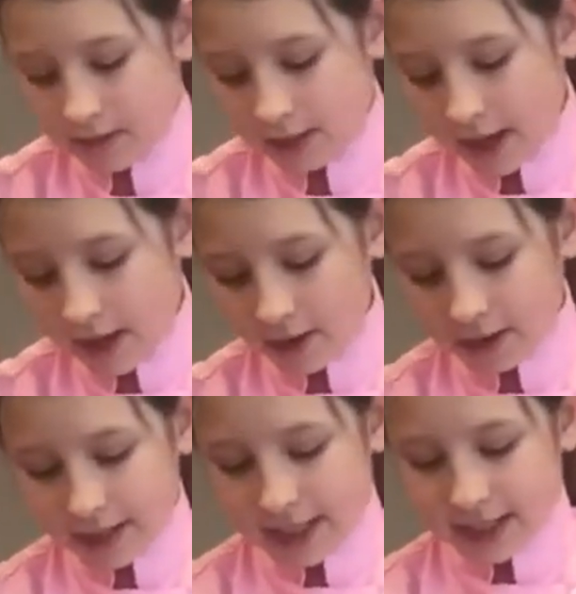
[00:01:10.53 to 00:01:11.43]
Now,
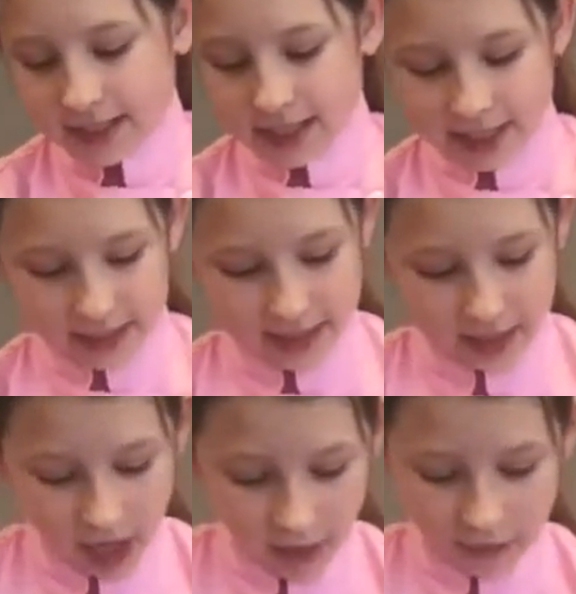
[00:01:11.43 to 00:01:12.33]
since it's getting
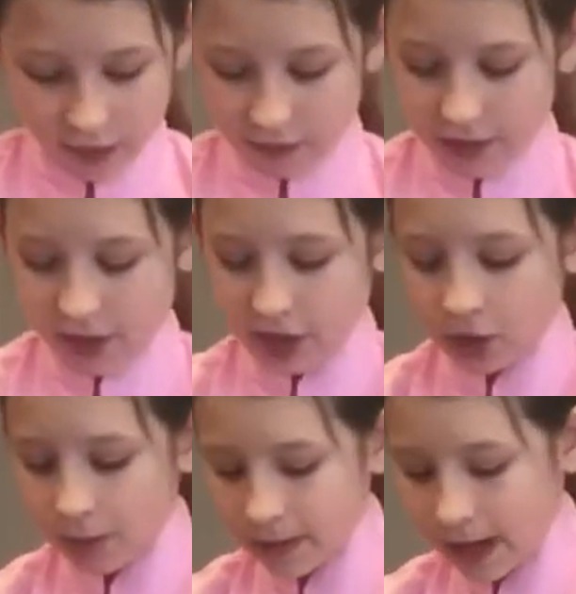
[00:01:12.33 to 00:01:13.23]
tough, you have to
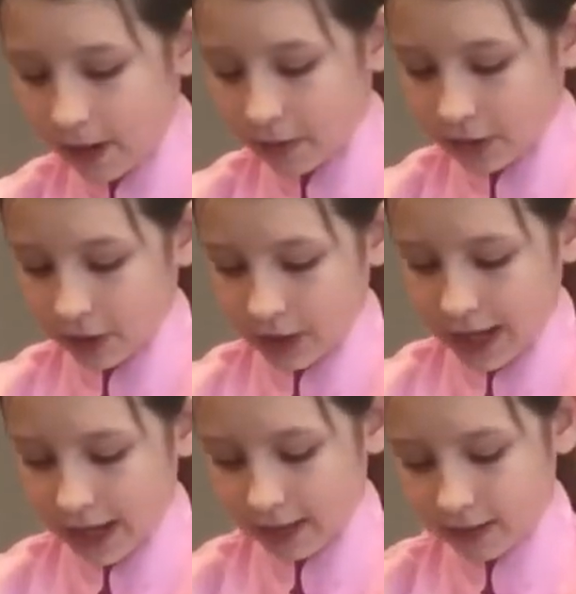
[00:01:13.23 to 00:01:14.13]
scoop it out with your
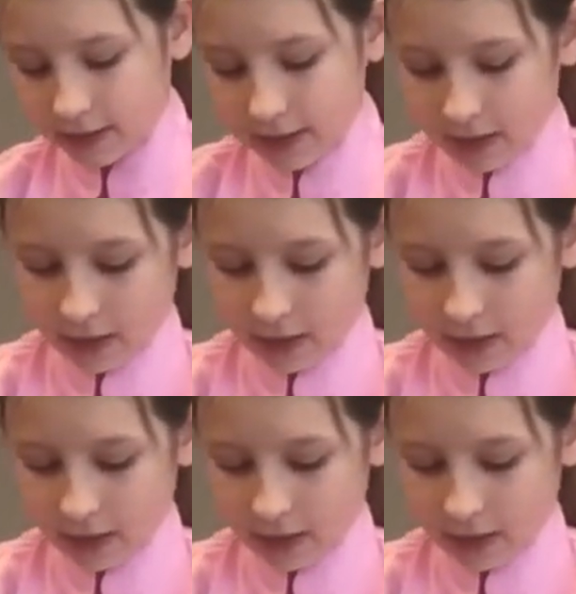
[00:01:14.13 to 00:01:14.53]
hands.